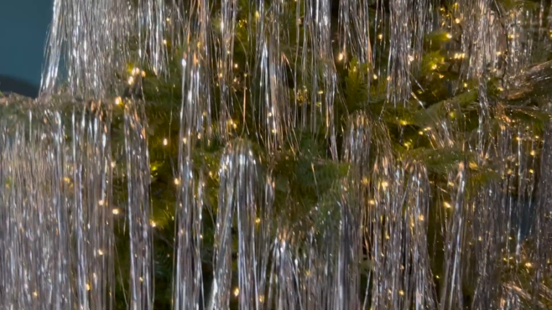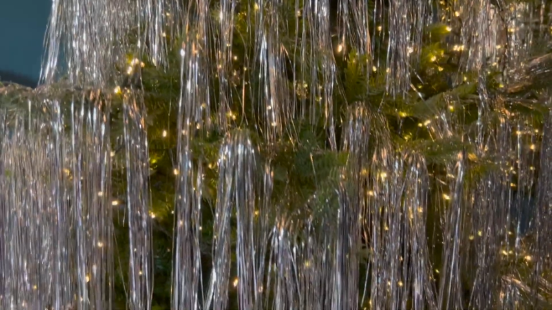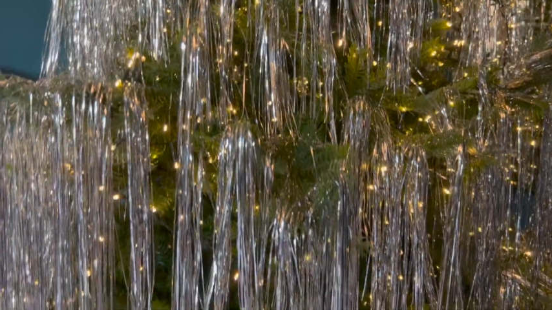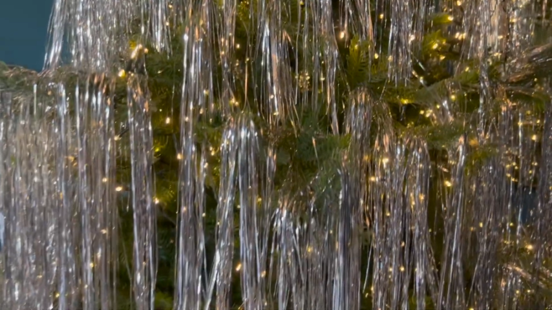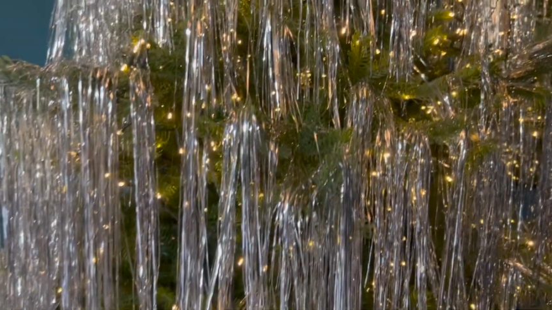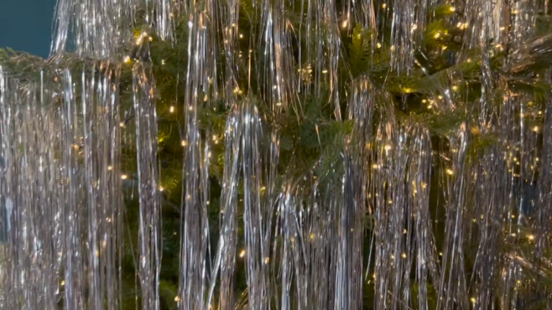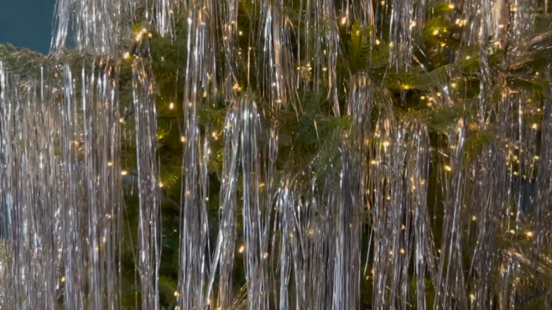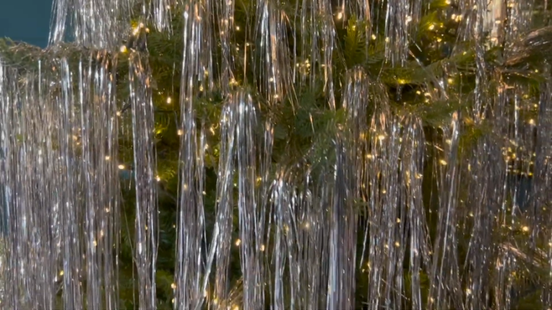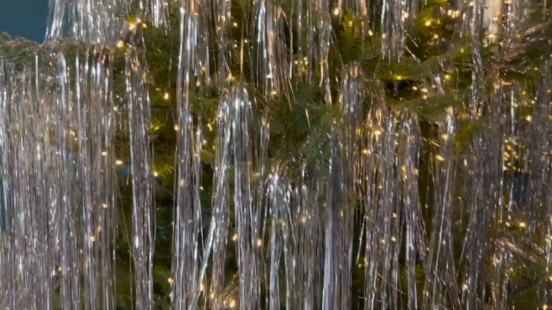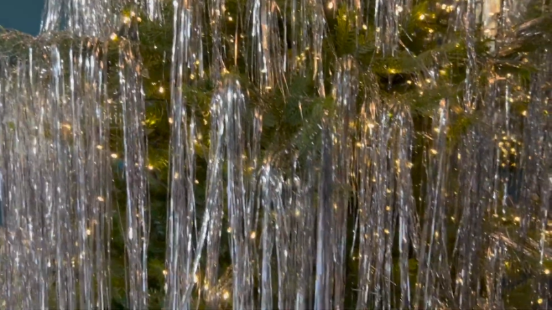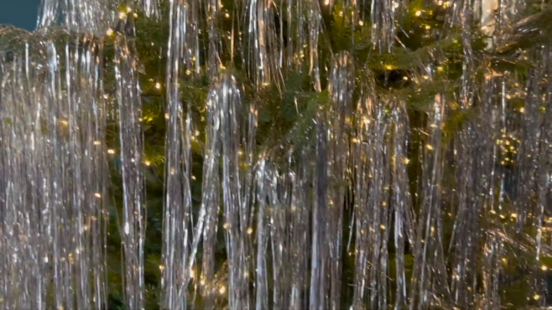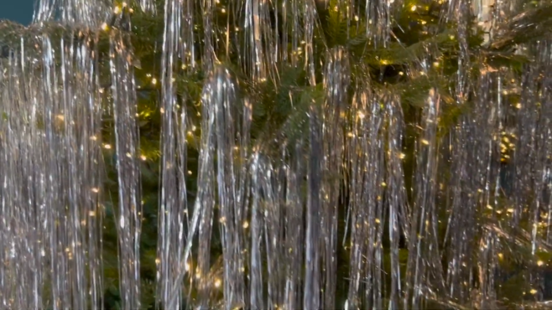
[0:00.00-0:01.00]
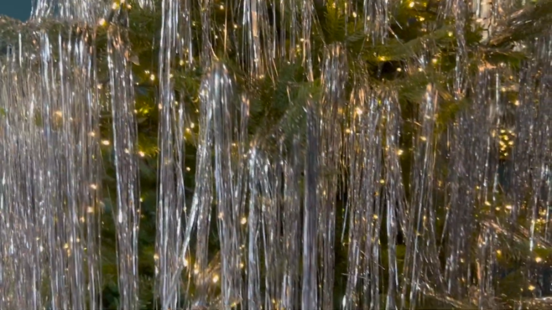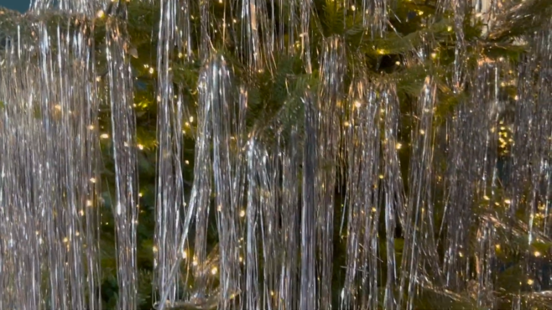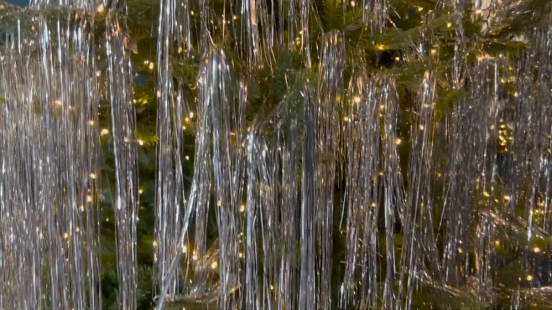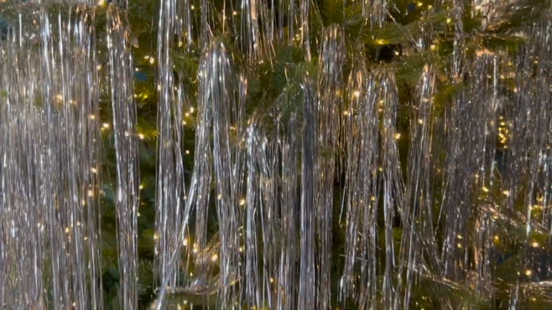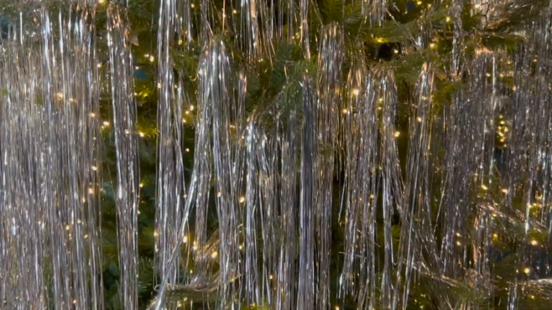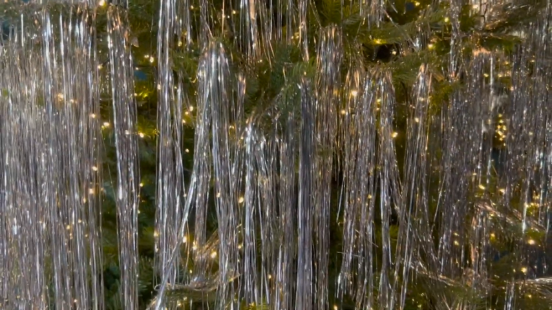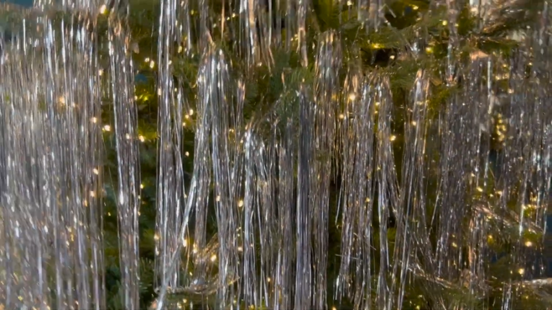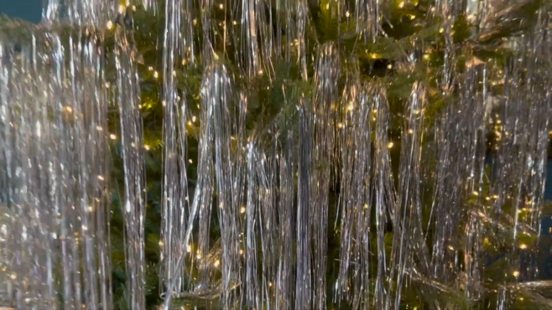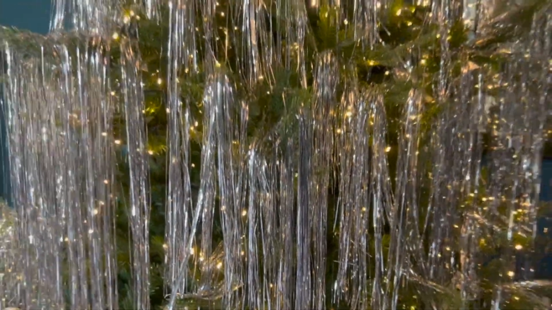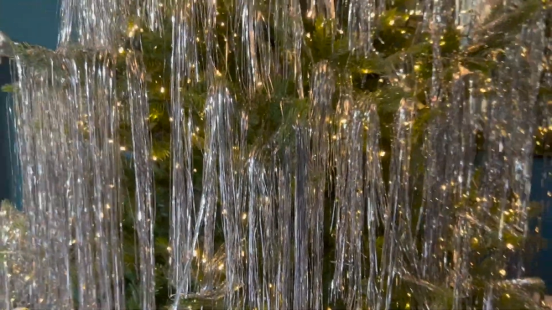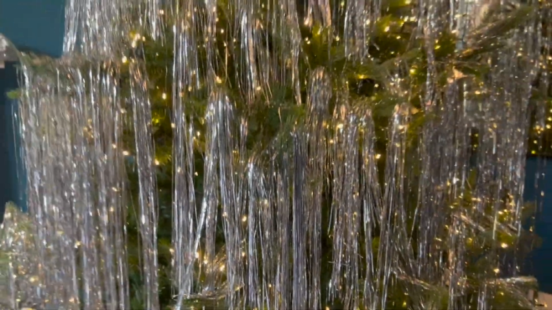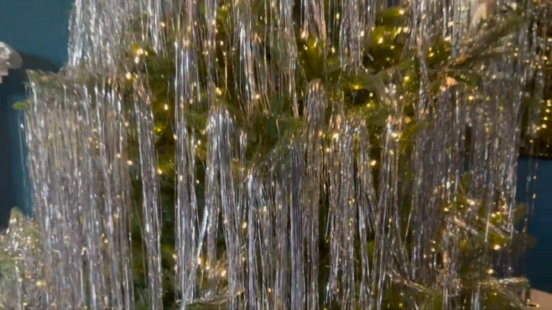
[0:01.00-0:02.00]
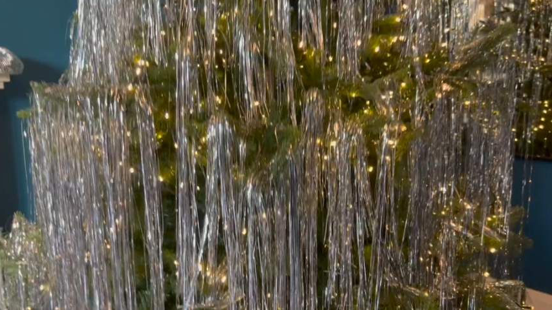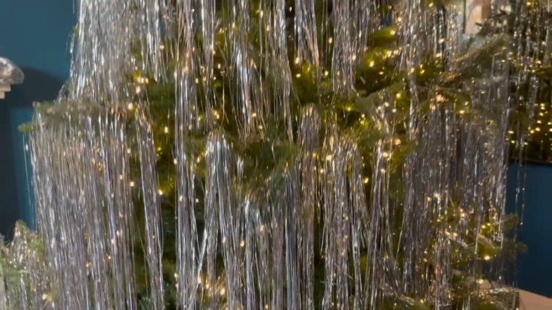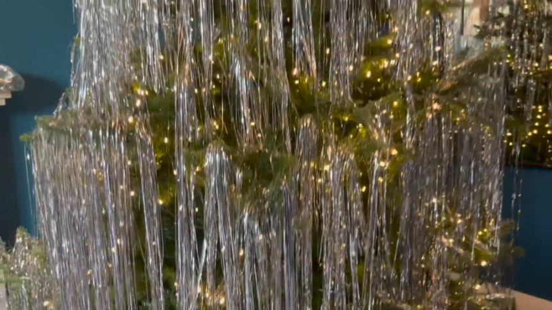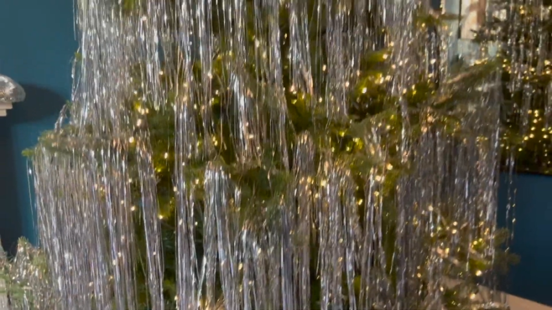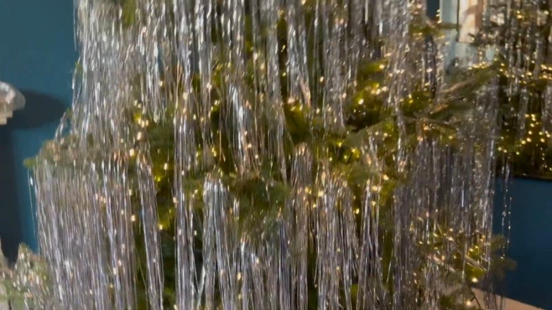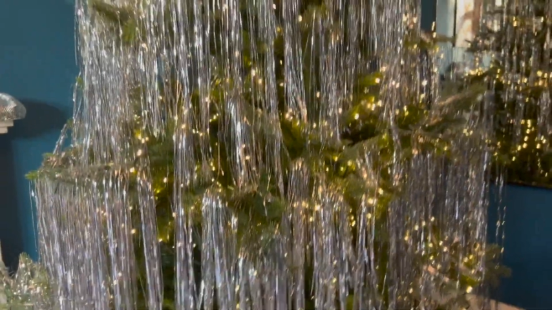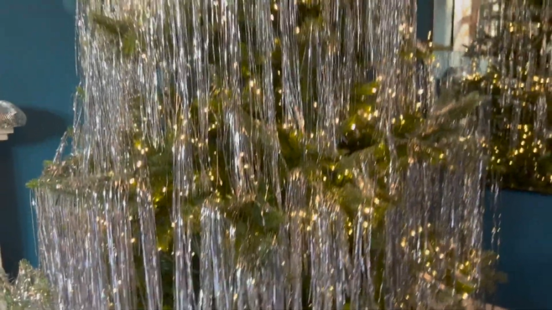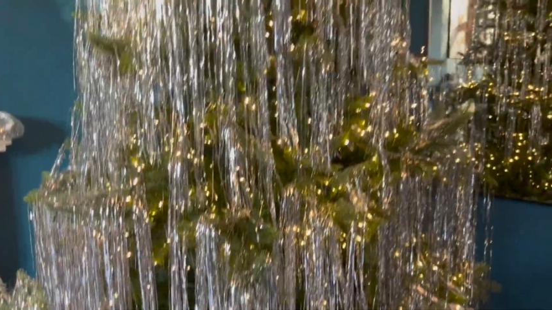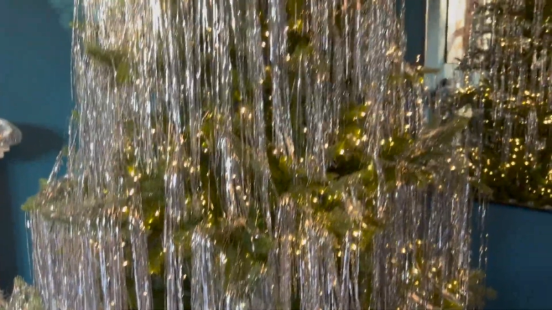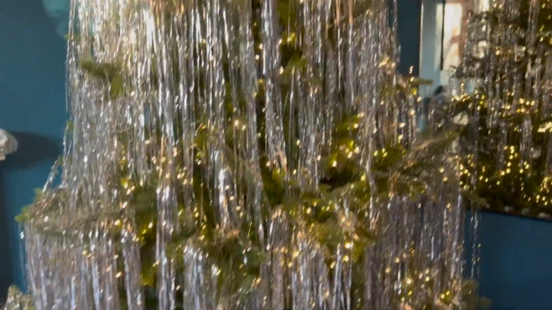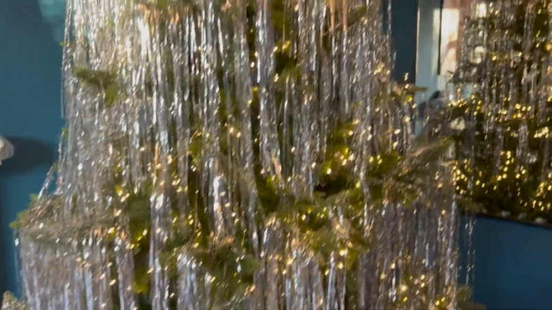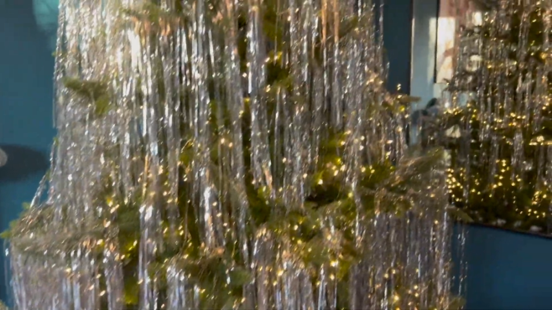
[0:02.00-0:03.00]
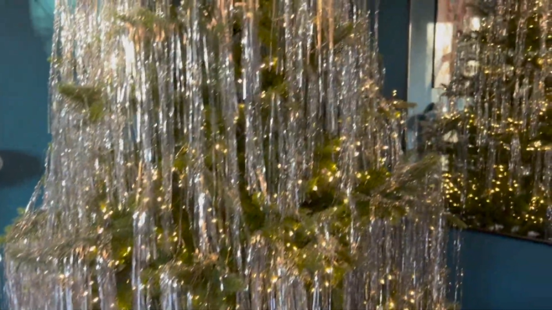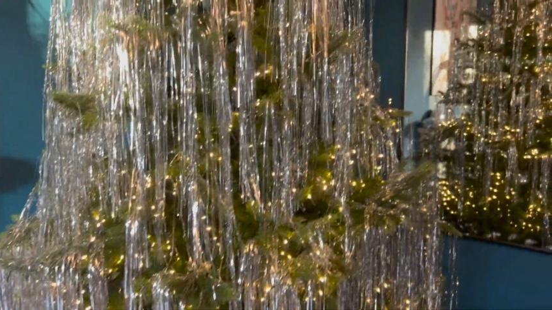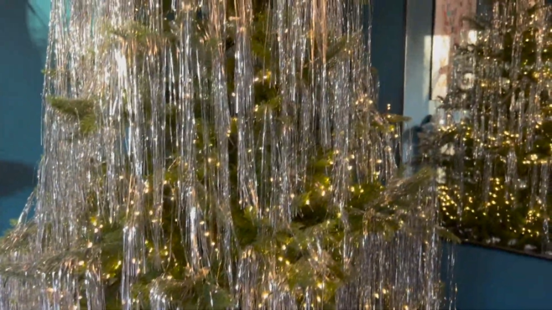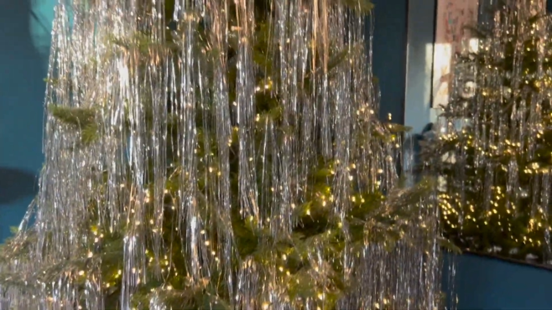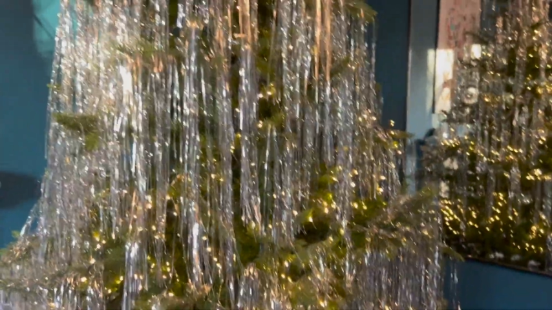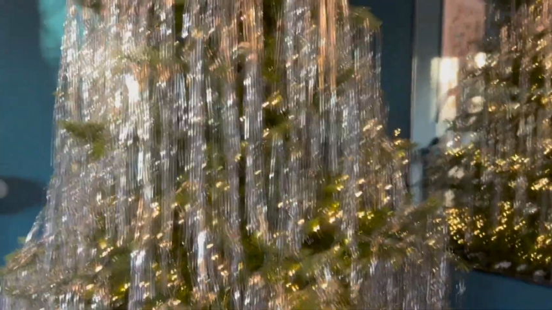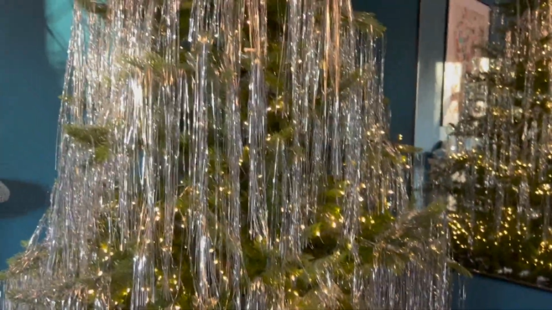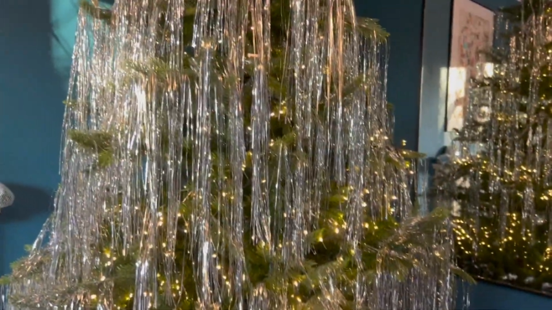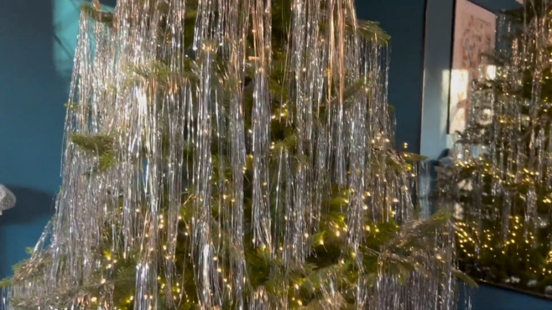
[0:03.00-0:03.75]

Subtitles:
(no speaker visible)